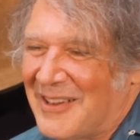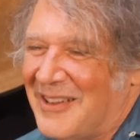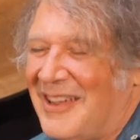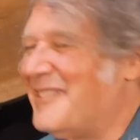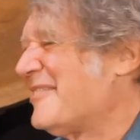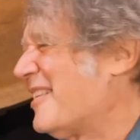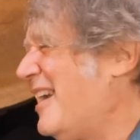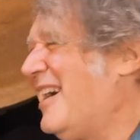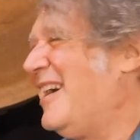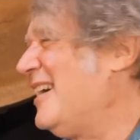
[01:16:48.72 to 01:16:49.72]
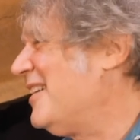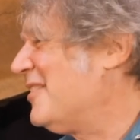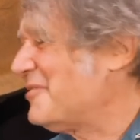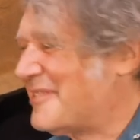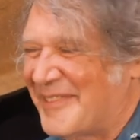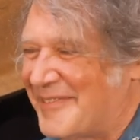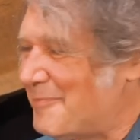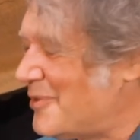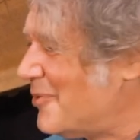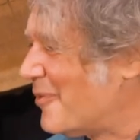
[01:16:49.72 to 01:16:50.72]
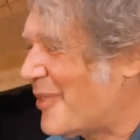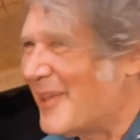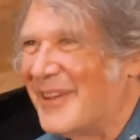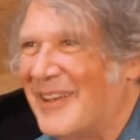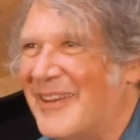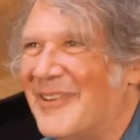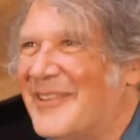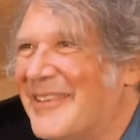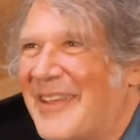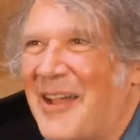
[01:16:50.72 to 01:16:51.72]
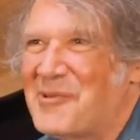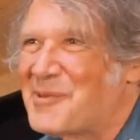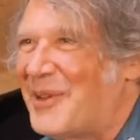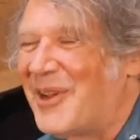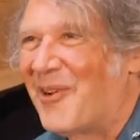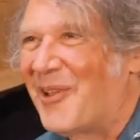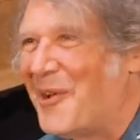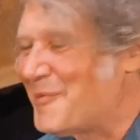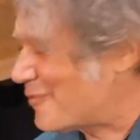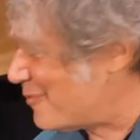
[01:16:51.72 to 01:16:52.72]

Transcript: And I was like, ah, you know, what's this computer thing, you know? And then we're spending our lives